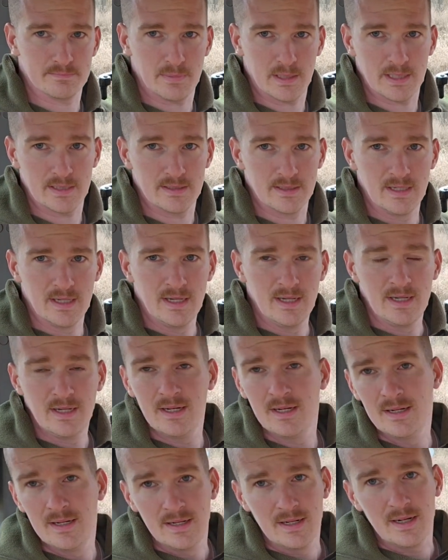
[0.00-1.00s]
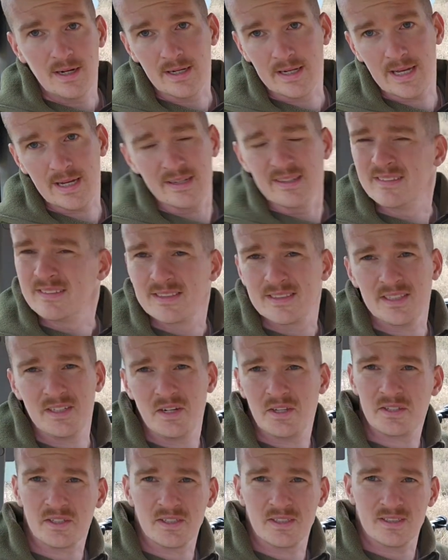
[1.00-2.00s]
But again, it's
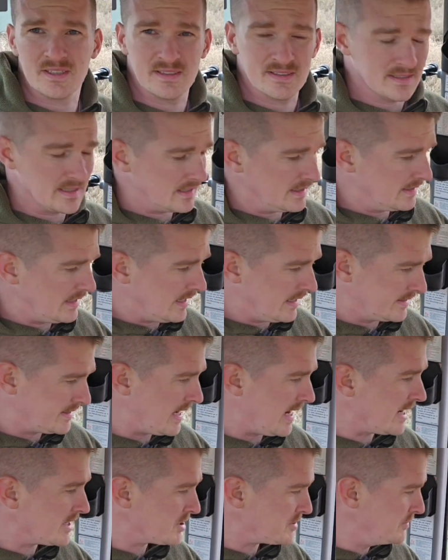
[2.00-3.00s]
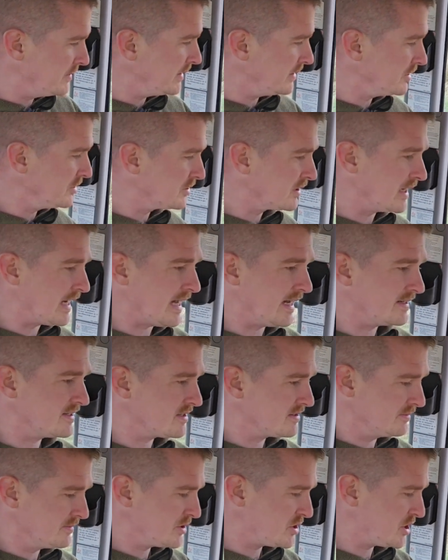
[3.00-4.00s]
another attachment you could add
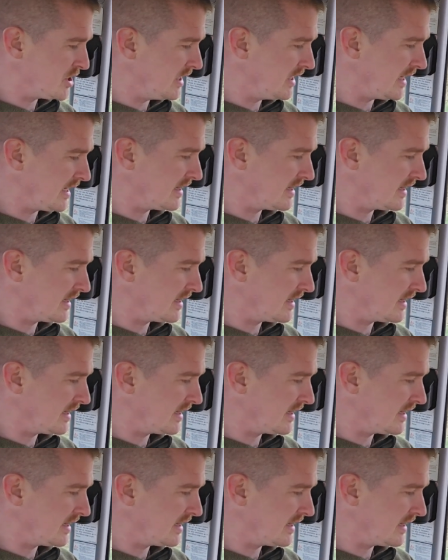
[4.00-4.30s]
to the machine.